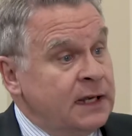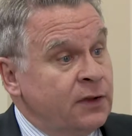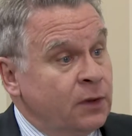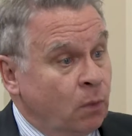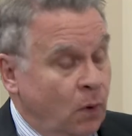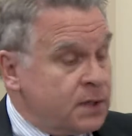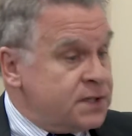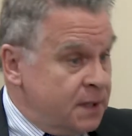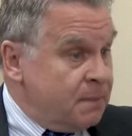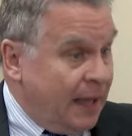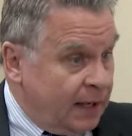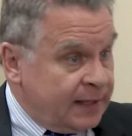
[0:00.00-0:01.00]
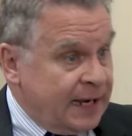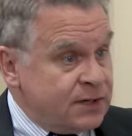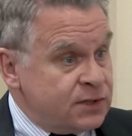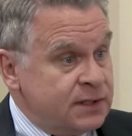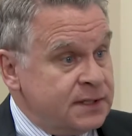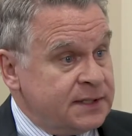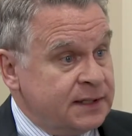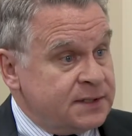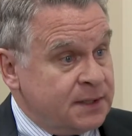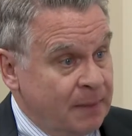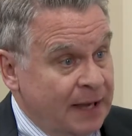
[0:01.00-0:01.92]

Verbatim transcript: There were some allegations that some